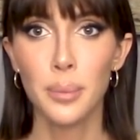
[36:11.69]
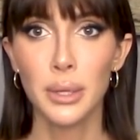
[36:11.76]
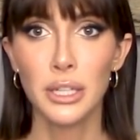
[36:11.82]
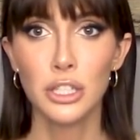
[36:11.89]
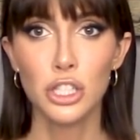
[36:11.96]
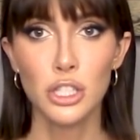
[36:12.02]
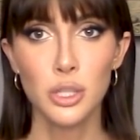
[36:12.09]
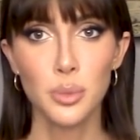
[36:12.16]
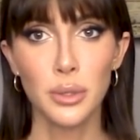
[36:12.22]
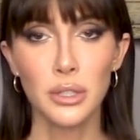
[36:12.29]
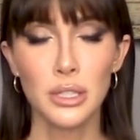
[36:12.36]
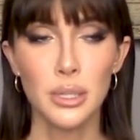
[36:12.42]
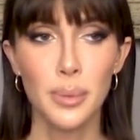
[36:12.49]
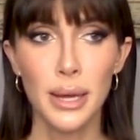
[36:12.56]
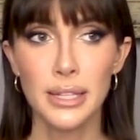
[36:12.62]
Like it just
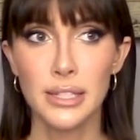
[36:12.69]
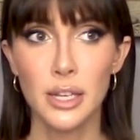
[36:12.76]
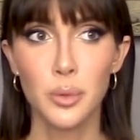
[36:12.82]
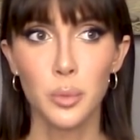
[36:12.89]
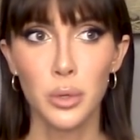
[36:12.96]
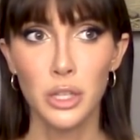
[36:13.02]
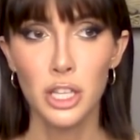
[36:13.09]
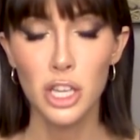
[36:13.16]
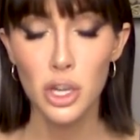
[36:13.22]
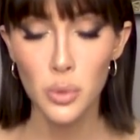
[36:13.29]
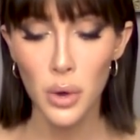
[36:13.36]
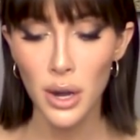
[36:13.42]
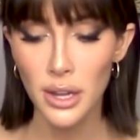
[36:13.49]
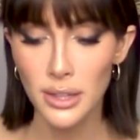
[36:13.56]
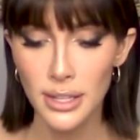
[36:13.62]
really depends on what you
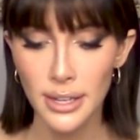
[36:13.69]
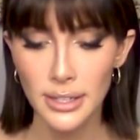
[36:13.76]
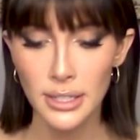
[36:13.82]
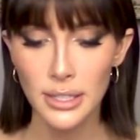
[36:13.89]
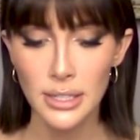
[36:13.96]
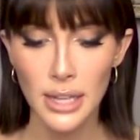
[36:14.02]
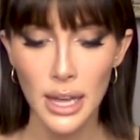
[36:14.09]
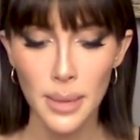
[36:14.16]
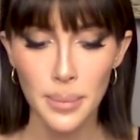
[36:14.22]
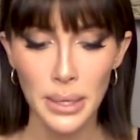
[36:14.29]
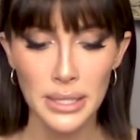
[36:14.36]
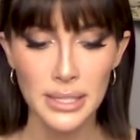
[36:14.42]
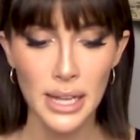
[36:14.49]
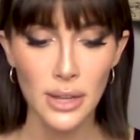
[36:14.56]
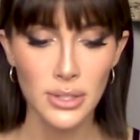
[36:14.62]
want at the end of the day, but
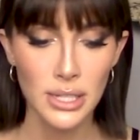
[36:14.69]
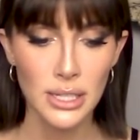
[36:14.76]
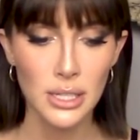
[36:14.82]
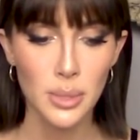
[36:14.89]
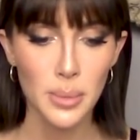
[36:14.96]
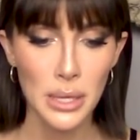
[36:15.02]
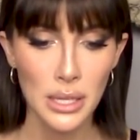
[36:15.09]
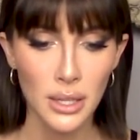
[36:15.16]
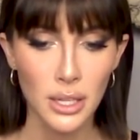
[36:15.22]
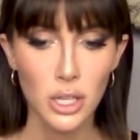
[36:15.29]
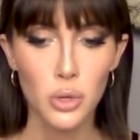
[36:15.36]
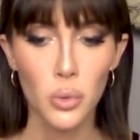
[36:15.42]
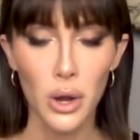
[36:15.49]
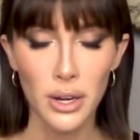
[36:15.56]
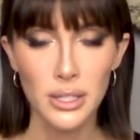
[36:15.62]
it sounds like to me like
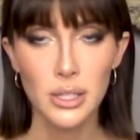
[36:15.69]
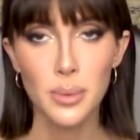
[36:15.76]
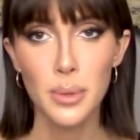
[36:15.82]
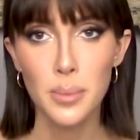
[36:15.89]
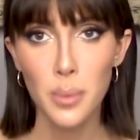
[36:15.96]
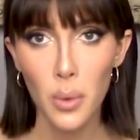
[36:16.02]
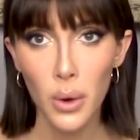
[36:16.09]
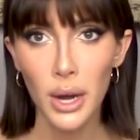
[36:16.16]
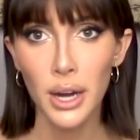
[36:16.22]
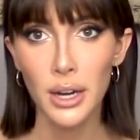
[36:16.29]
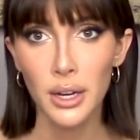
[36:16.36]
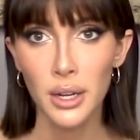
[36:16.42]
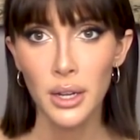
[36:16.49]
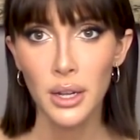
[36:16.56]
you want it to be more